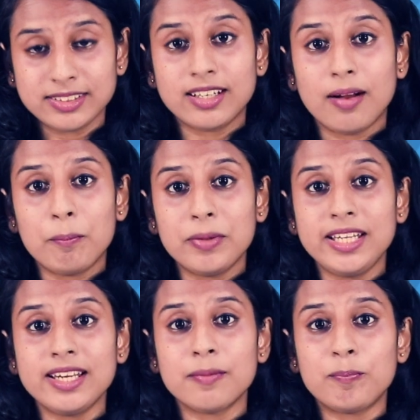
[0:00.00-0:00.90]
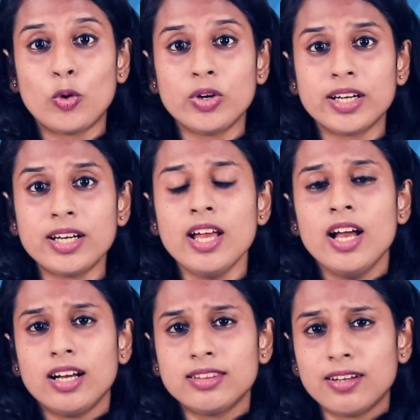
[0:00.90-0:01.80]
the company reported
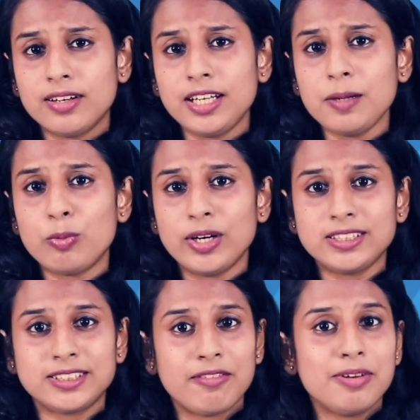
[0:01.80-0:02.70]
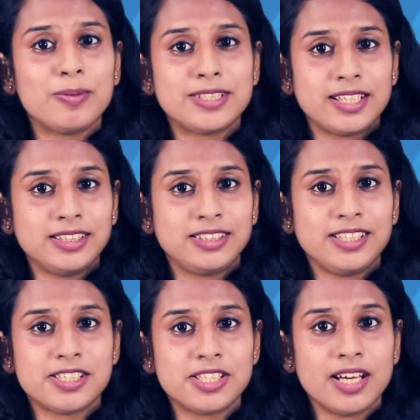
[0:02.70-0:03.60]
a 30.7%
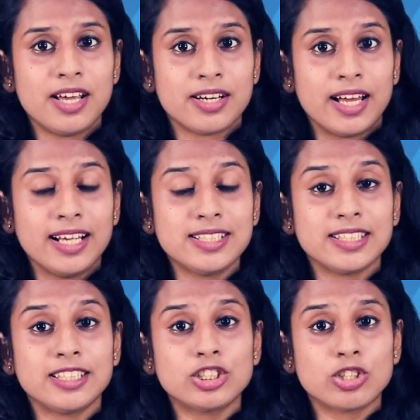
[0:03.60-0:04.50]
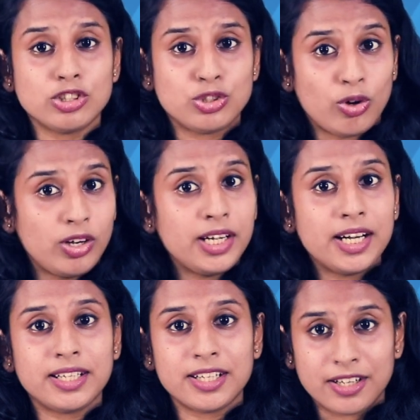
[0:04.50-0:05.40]
CAGR rise in its
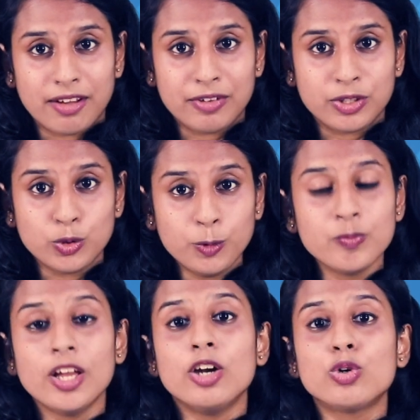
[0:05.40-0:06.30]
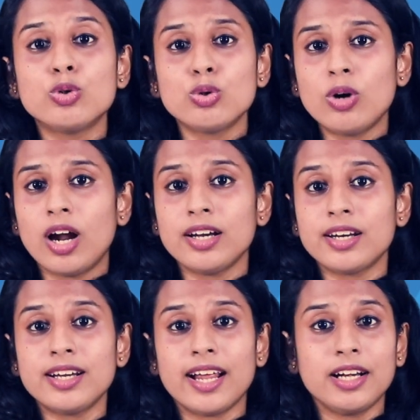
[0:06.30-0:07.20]
consolidated revenue to
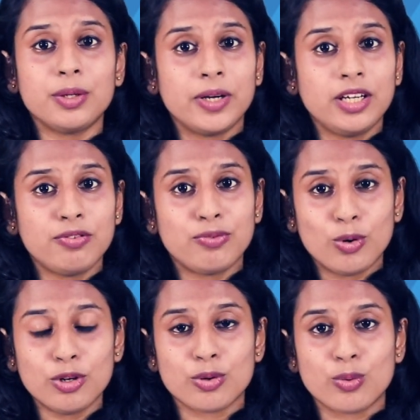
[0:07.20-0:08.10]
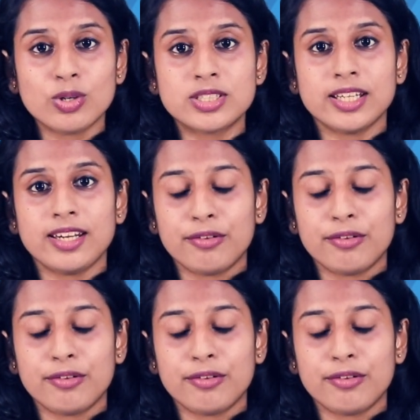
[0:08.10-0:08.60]
224 crores in